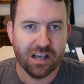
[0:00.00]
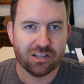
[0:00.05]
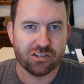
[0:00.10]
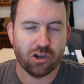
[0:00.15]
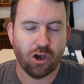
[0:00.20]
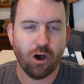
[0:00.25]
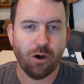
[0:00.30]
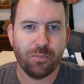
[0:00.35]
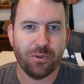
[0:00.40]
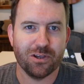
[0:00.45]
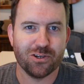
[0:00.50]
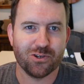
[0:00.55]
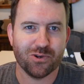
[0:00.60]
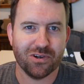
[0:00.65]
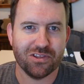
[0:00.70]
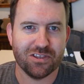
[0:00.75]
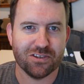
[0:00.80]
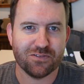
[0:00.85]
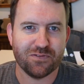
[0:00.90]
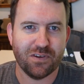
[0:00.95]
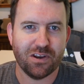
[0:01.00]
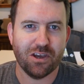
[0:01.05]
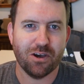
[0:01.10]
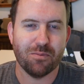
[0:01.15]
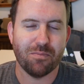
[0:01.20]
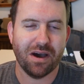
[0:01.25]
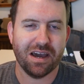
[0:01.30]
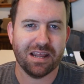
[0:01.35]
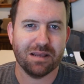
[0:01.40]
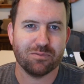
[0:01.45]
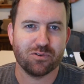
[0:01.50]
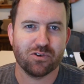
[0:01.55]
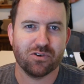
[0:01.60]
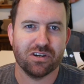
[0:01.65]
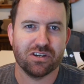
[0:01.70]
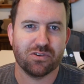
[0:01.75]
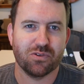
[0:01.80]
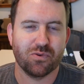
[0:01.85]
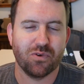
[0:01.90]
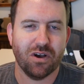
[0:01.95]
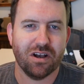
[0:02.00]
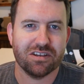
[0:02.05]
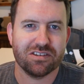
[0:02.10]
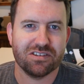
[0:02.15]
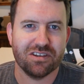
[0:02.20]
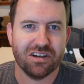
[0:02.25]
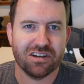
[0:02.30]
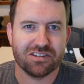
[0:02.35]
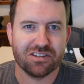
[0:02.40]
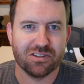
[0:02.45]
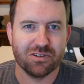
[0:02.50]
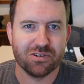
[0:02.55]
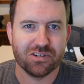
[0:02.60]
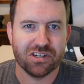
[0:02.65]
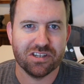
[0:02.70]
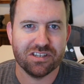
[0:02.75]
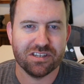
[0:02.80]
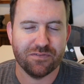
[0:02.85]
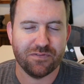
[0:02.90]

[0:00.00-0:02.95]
So I hope you enjoyed this video. My name's Chris with Crosstalk Solutions.